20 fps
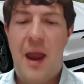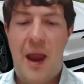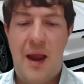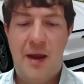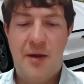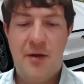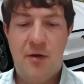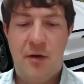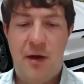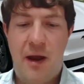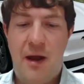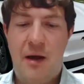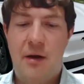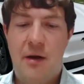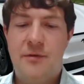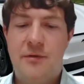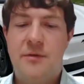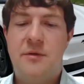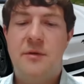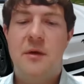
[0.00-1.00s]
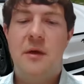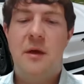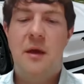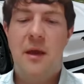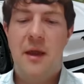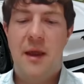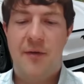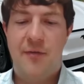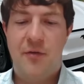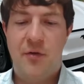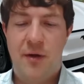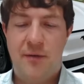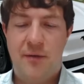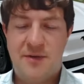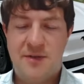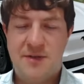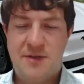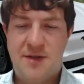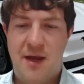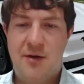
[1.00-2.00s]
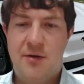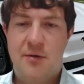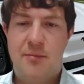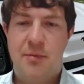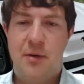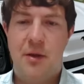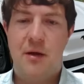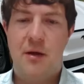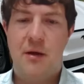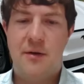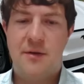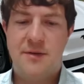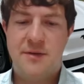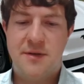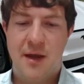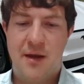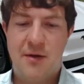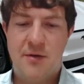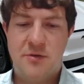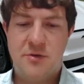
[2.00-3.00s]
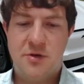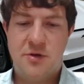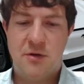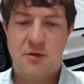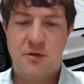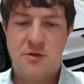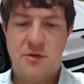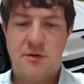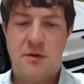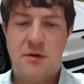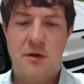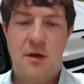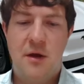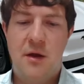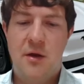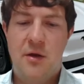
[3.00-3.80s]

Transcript: at your house, if you have a standard plug, standard charger,